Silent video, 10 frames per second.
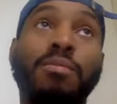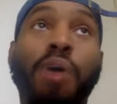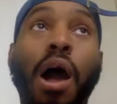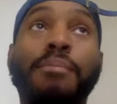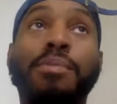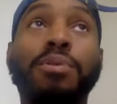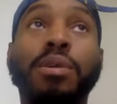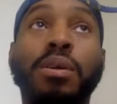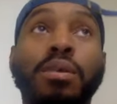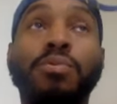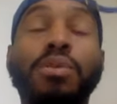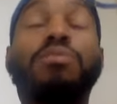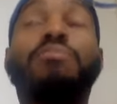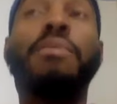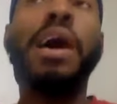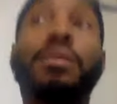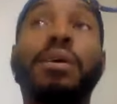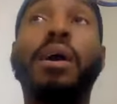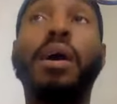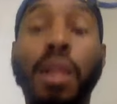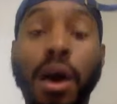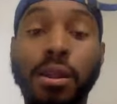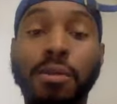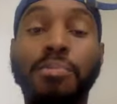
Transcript: Probably we smacked the hell out of them.